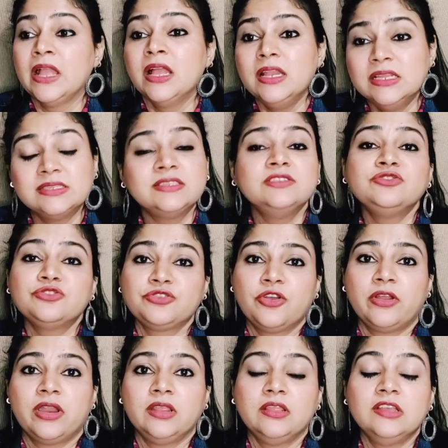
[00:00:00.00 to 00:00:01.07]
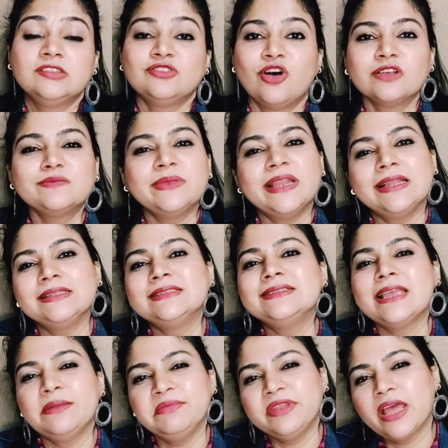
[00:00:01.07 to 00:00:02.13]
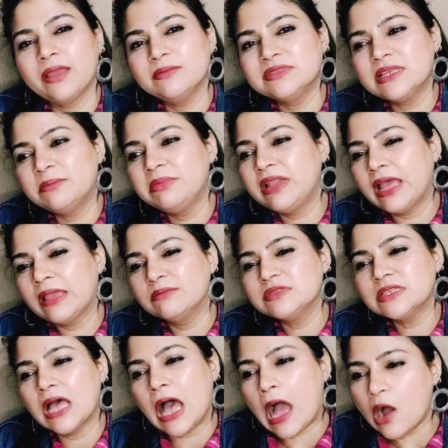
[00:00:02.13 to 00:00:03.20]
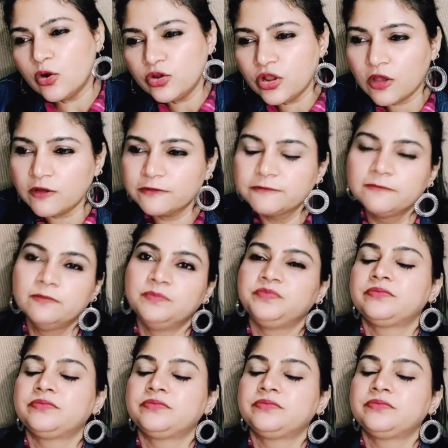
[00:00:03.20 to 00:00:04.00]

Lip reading: Listen to your Hindi songs, but at the same time, sometimes out of